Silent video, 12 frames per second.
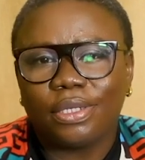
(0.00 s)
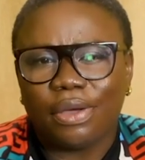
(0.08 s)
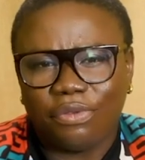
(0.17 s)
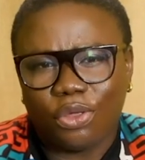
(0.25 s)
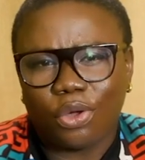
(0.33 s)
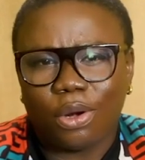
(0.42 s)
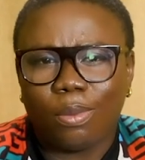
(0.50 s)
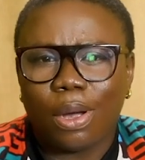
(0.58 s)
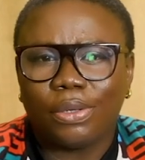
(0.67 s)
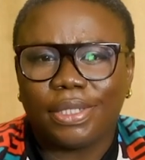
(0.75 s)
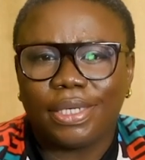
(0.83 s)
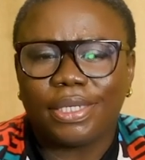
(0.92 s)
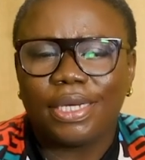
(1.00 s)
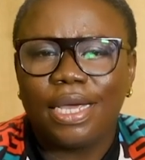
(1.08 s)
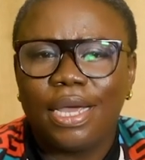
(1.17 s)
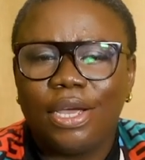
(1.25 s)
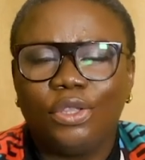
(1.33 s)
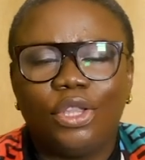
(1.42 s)
Have you thought about it?
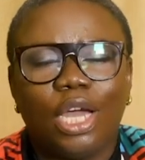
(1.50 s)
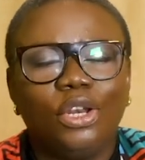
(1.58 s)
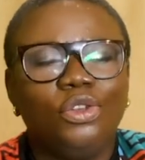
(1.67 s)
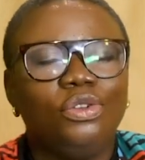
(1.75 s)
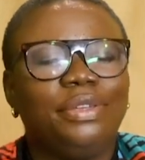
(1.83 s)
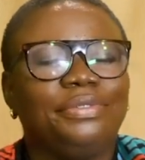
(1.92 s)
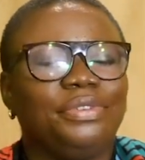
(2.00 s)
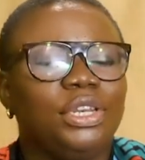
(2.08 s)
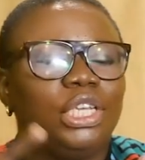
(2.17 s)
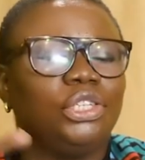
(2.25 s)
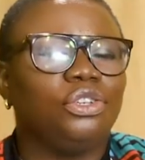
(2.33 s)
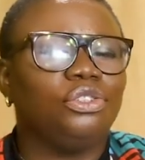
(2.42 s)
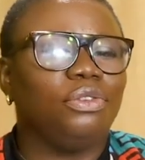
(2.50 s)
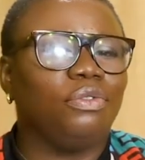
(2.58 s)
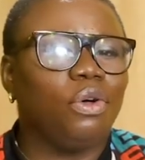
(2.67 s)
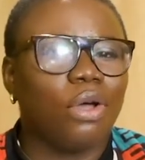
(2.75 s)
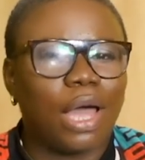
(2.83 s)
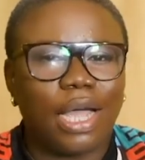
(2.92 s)
There are new definitions of
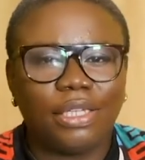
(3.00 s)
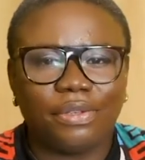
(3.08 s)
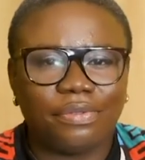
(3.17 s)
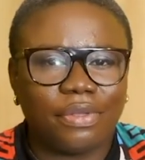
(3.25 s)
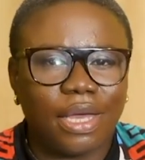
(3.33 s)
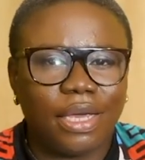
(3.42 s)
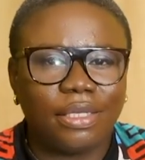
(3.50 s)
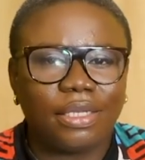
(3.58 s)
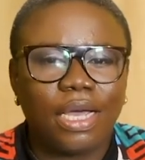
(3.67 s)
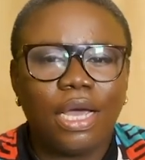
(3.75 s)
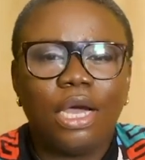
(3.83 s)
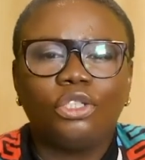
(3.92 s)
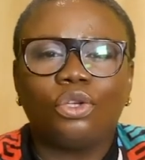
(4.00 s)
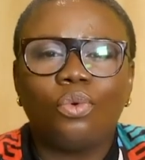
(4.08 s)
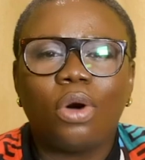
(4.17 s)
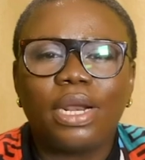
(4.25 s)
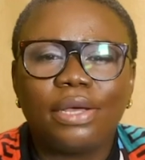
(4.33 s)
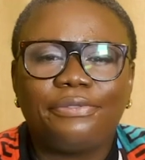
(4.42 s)
all kinds of things. So
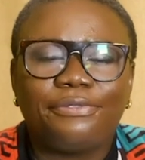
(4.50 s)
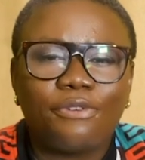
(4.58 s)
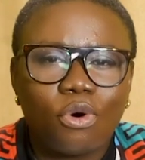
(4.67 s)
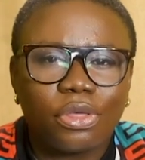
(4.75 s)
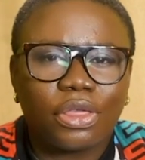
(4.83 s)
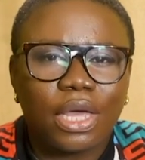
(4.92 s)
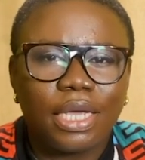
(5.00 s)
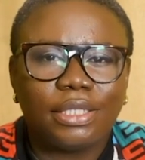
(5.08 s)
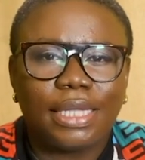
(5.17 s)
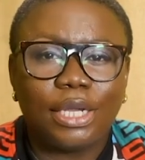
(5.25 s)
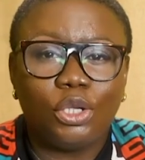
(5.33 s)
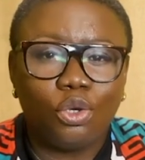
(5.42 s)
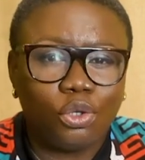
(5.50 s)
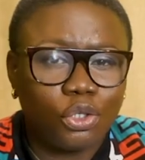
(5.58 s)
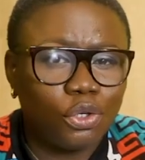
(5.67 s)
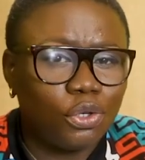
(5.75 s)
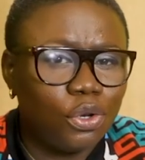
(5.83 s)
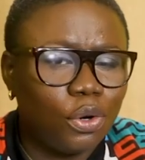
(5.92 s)
what are 4 things that you
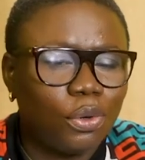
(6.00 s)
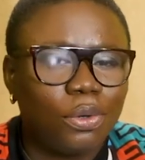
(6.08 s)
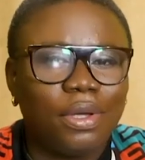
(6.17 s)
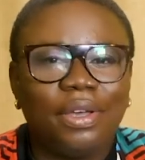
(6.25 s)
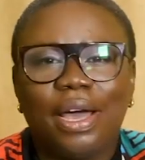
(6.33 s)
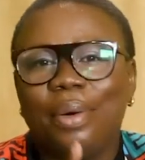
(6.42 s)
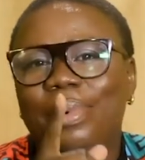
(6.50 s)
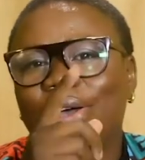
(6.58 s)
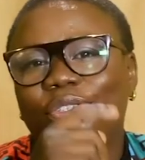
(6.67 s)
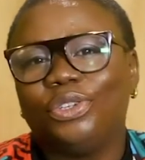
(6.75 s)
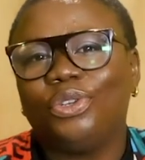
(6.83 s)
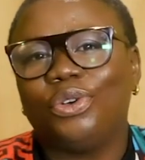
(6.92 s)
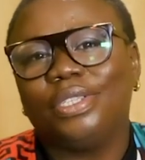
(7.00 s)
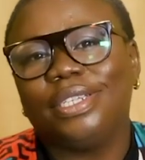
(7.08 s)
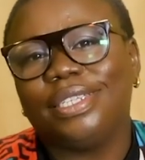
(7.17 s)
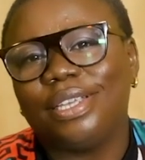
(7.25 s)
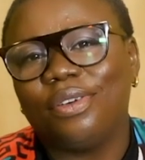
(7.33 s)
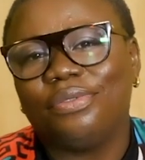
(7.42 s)
should know about your
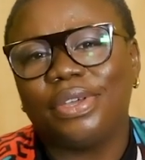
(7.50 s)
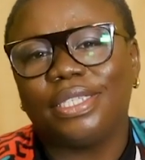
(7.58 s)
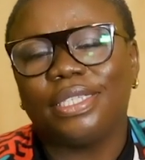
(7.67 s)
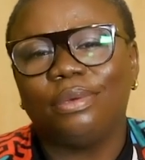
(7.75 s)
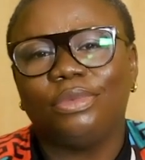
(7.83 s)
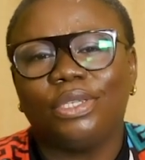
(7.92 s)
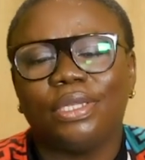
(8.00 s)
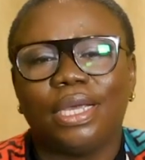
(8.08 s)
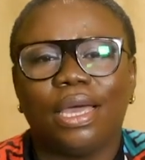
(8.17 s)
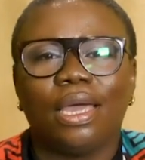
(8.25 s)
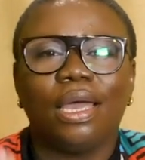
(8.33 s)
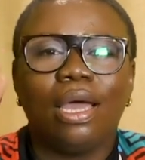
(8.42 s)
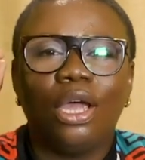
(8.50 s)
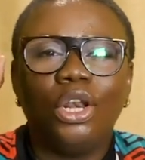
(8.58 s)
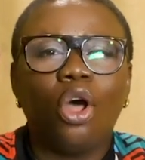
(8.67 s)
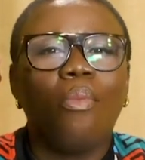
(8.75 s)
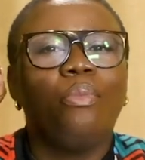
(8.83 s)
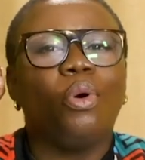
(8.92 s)
daughter's self-esteem today?
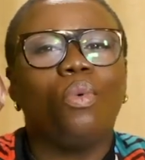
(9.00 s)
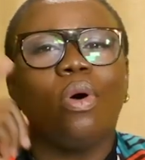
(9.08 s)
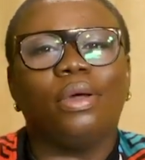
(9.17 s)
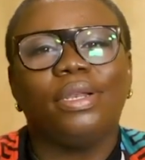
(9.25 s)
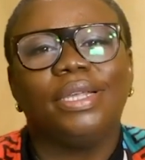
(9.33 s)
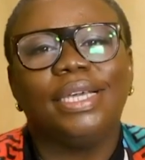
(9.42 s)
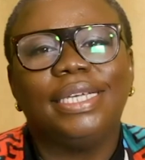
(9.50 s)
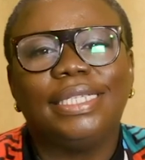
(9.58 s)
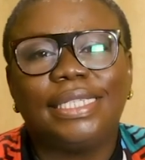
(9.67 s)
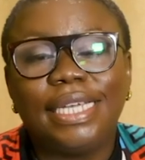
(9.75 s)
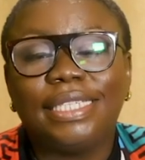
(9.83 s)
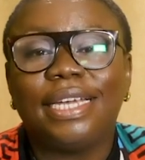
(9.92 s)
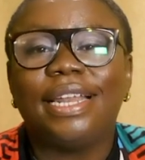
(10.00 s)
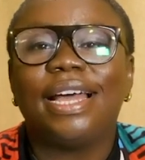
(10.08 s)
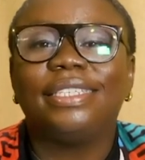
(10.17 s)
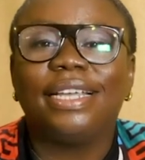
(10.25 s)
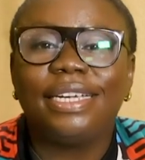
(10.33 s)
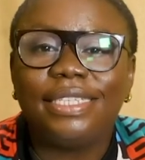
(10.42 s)
Number 1, Satan
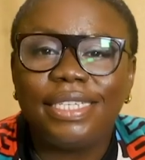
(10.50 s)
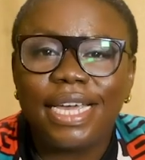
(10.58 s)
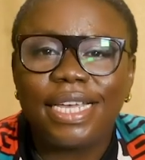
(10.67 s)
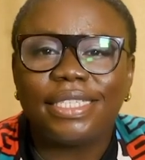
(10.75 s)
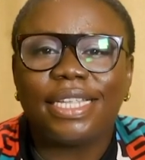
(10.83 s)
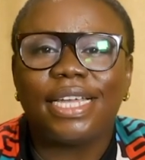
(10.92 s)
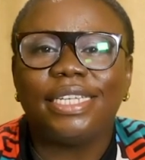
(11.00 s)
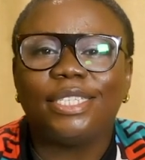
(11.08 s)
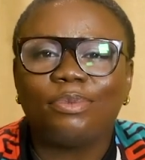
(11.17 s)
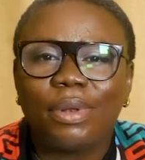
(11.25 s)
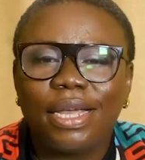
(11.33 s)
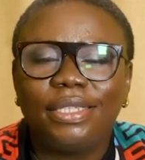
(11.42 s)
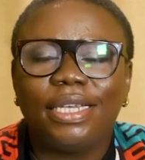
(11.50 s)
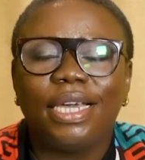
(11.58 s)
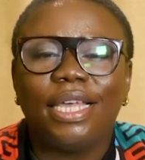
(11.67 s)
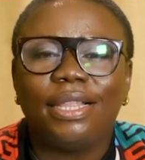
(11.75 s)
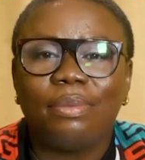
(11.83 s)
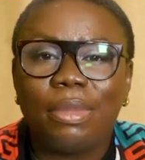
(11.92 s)
has ideas that he's
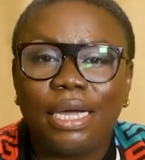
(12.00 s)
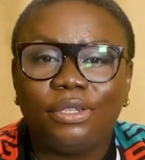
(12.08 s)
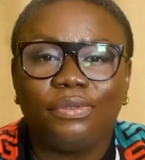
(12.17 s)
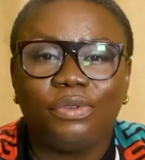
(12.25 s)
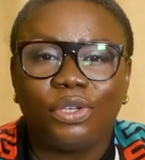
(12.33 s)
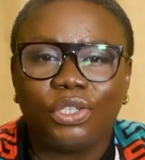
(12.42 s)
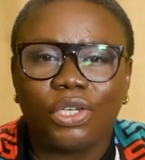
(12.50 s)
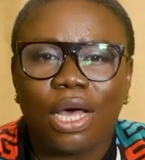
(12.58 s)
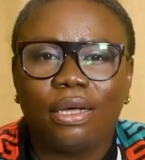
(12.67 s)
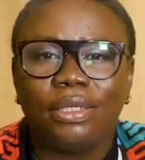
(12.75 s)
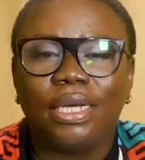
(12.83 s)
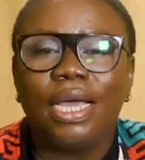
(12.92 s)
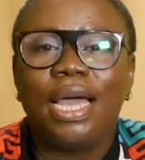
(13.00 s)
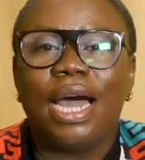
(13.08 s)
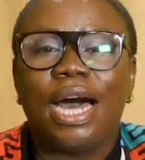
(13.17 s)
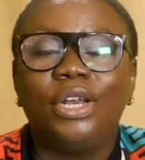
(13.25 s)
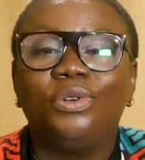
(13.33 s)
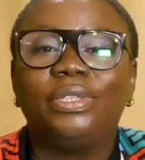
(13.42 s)
planting in the mind of your child.
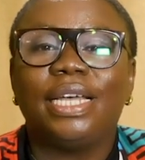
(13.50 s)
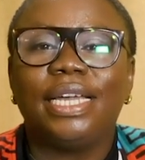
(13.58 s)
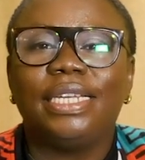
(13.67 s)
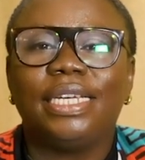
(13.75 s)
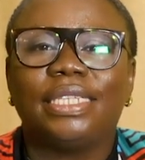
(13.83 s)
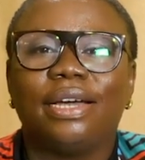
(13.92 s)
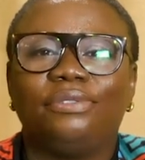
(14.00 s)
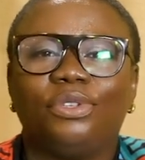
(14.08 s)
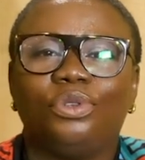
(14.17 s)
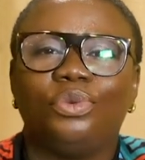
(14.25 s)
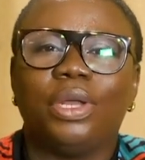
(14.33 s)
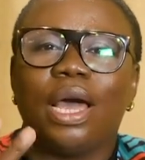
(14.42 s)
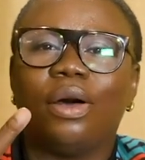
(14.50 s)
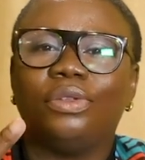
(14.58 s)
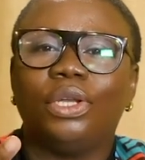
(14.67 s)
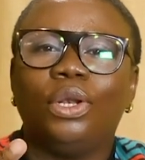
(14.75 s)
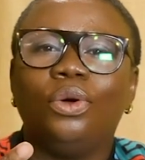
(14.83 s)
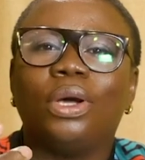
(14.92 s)
And those ideas have to do with how
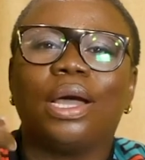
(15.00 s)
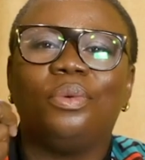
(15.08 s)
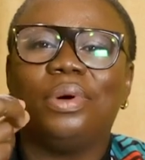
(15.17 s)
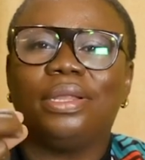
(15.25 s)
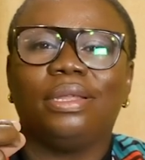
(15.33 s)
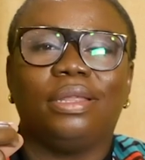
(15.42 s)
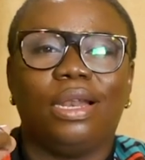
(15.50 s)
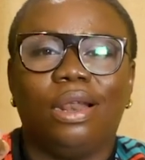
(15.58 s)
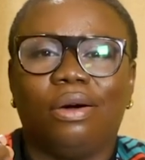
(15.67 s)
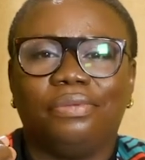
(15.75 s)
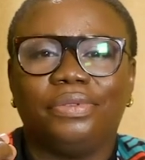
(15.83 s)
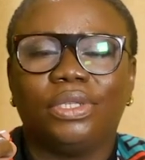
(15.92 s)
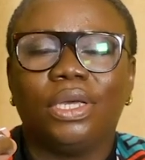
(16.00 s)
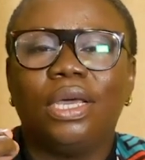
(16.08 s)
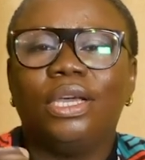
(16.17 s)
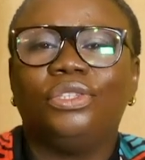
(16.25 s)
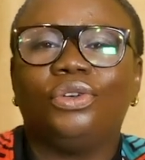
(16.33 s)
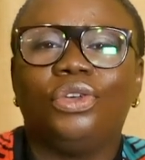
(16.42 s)
they look and whether they're loved.
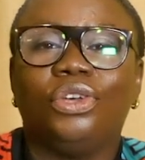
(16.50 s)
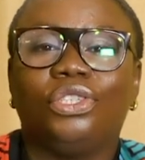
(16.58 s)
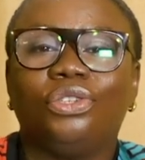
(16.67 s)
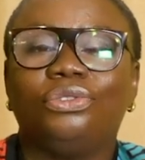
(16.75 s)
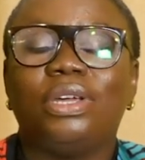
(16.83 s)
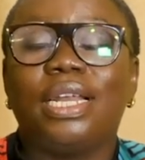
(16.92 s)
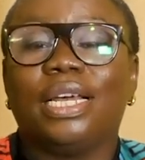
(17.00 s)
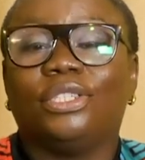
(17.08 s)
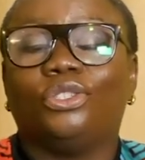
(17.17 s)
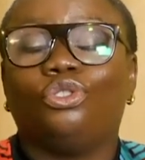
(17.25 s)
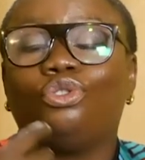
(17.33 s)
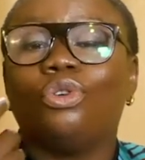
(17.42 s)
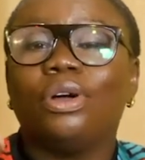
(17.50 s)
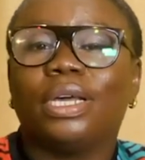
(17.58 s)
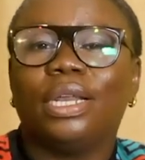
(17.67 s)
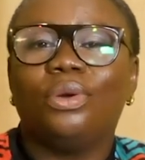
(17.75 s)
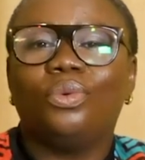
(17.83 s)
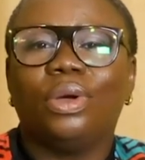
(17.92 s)
So your children are
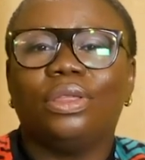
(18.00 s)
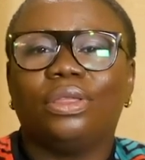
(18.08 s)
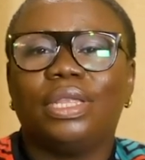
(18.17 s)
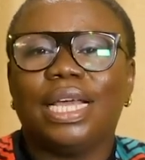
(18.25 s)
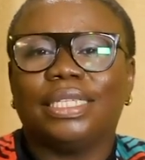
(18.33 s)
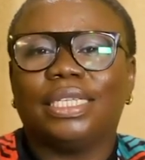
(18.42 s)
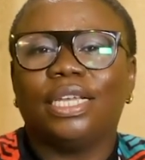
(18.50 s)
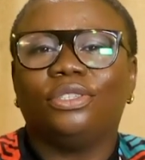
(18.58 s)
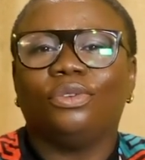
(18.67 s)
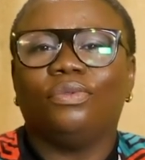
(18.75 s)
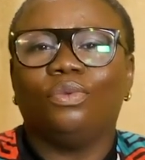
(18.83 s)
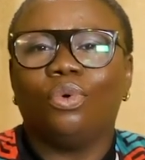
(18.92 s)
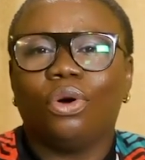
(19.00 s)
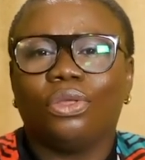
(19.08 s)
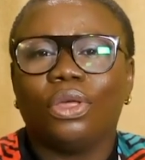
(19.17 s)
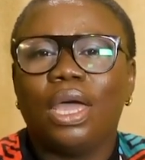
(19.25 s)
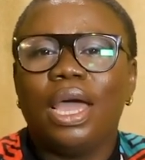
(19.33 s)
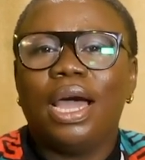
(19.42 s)
struggling with their sense of worth.
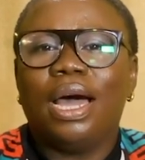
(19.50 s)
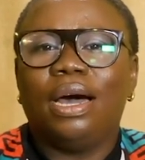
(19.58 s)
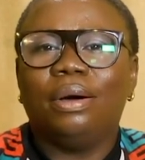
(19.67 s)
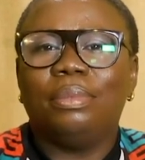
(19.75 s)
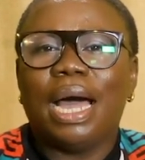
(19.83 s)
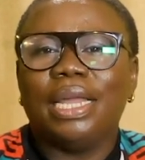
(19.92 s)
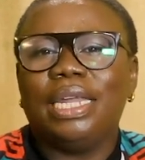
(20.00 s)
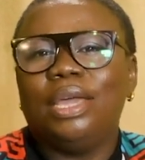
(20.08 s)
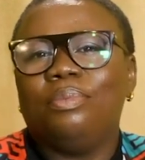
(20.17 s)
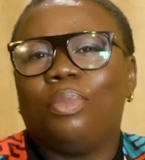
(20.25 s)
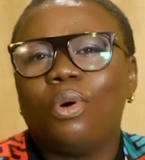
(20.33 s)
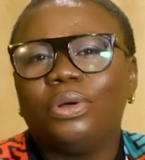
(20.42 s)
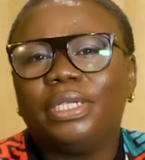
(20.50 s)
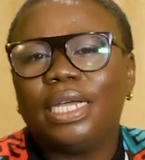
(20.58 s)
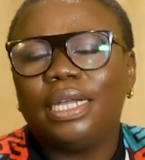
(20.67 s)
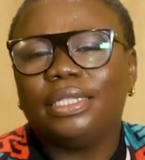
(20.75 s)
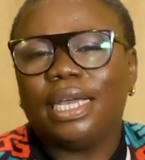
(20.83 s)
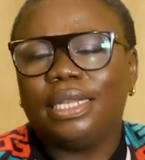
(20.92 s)
Are they
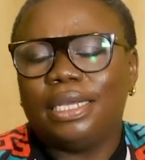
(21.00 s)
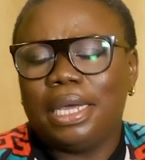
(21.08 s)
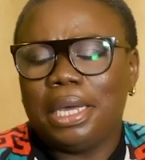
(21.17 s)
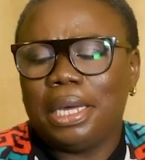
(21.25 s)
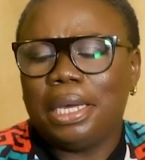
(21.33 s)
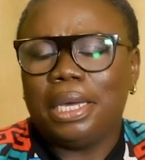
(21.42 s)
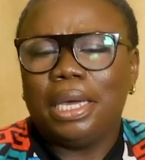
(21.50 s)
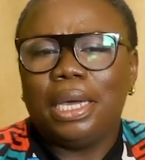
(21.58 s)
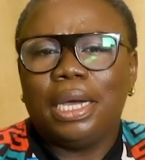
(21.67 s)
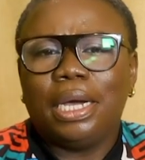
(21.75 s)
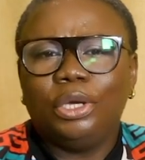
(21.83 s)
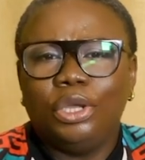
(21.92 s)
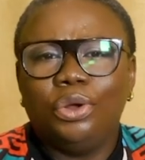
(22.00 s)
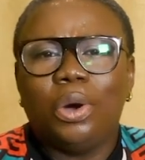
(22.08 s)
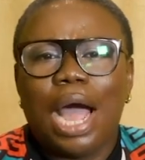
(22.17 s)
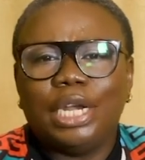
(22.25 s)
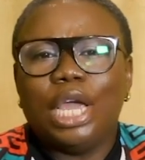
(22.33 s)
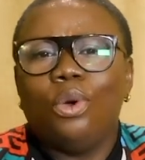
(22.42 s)
important? Are they
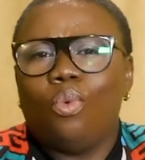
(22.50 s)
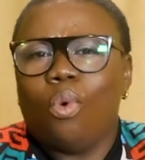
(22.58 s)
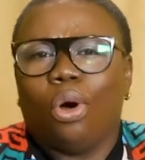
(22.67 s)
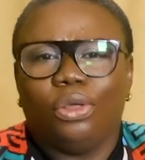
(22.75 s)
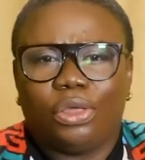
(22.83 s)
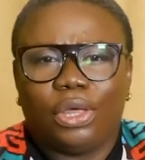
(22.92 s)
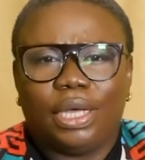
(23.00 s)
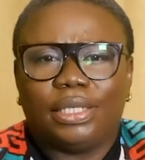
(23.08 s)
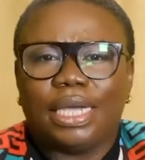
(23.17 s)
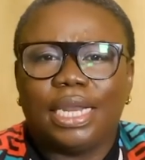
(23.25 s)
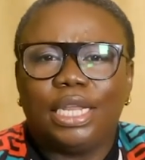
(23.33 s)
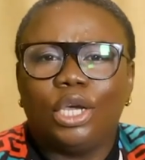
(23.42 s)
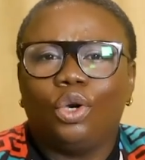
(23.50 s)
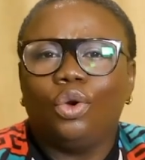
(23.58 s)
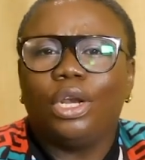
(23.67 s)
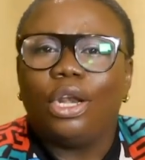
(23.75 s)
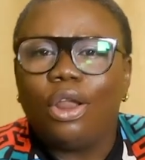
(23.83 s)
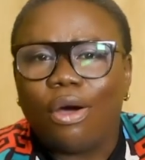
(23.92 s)
worth it? Are they good
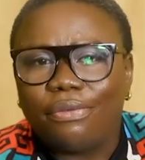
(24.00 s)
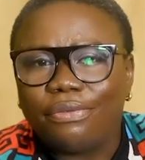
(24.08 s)
enough?